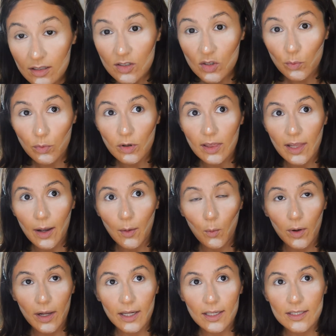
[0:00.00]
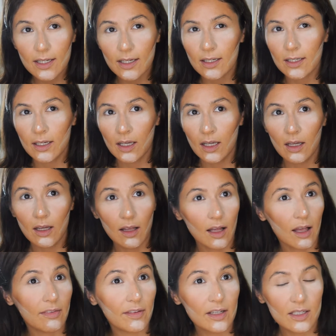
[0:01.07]
It's super lightweight and
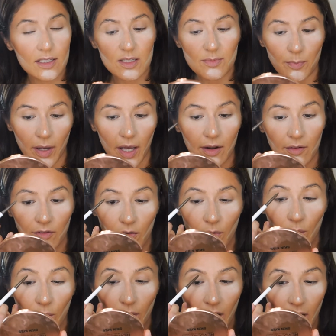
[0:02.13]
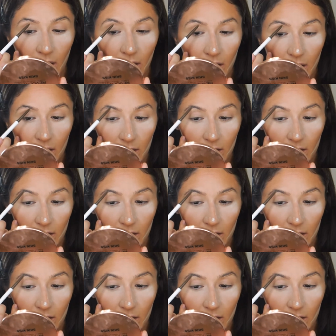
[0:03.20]
I think it's better for